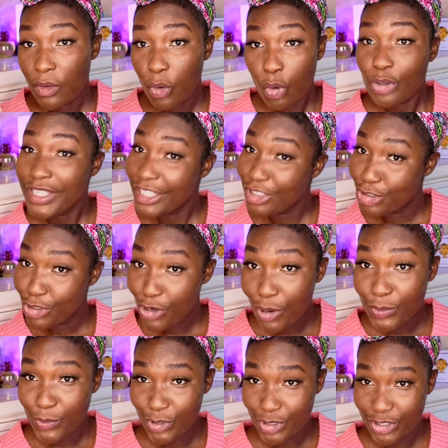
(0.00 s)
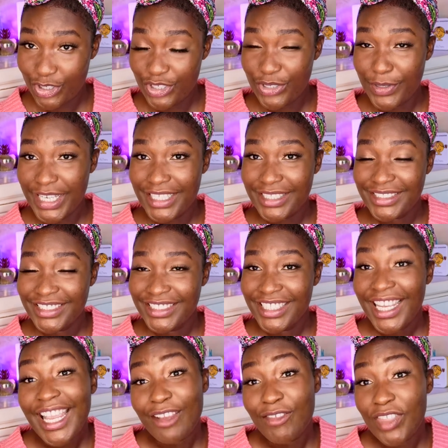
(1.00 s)
or they do not want to do it.
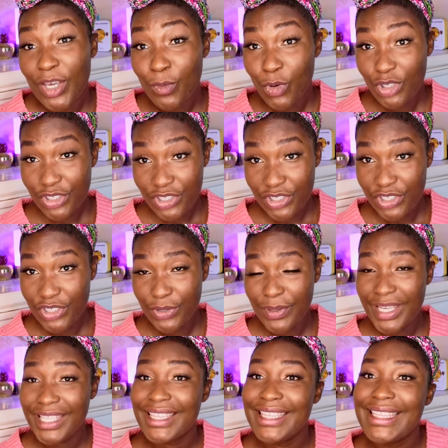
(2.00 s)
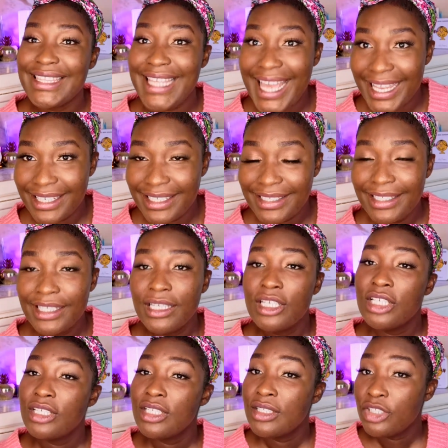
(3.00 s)
If they want to do it, then
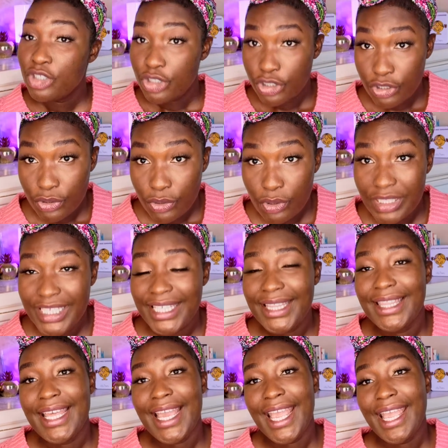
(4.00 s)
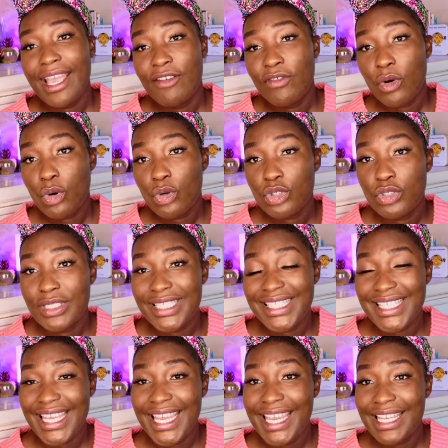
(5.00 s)
surely they have also
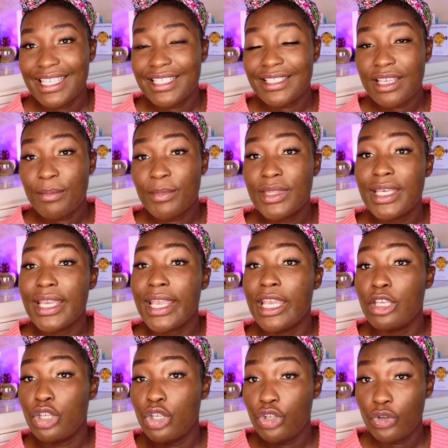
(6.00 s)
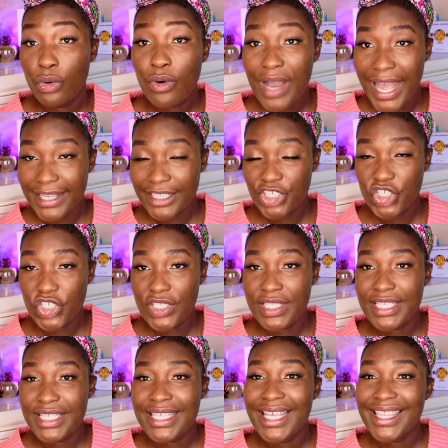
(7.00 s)
seen something in your
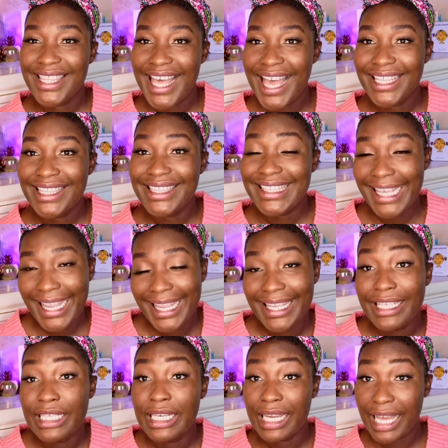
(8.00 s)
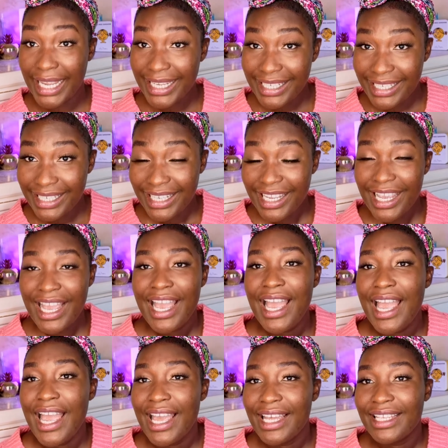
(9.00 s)
actions that they like,
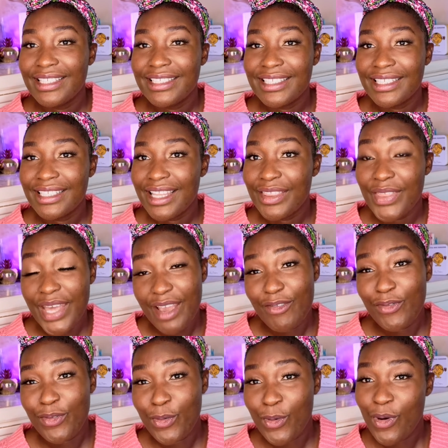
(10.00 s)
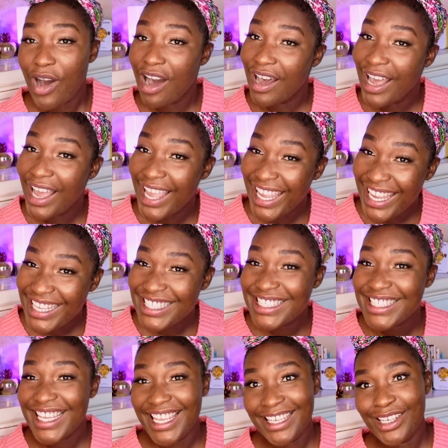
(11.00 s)
and therefore
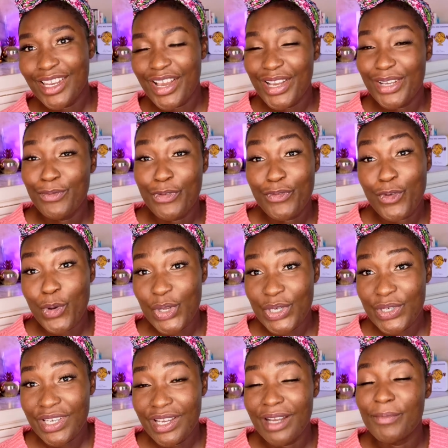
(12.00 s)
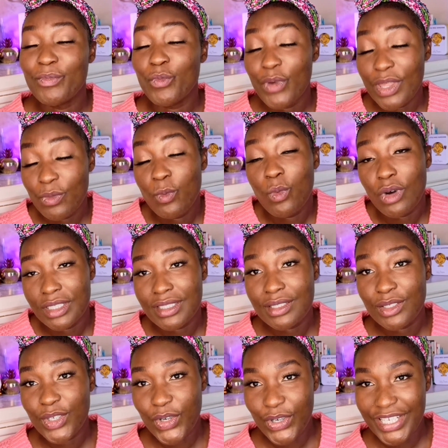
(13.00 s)
is in line with God, with
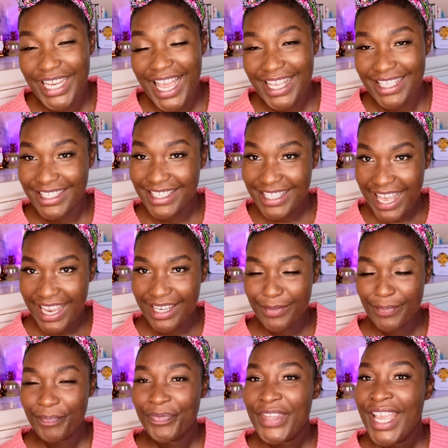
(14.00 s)
what God has said.